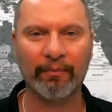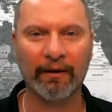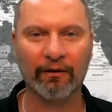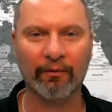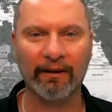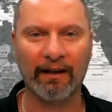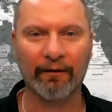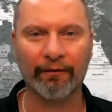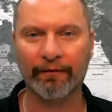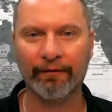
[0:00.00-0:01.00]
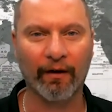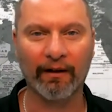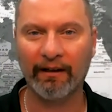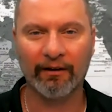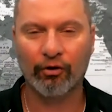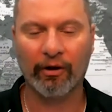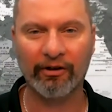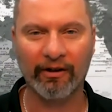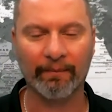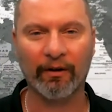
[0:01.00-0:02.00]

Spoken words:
because we love finding the treasure.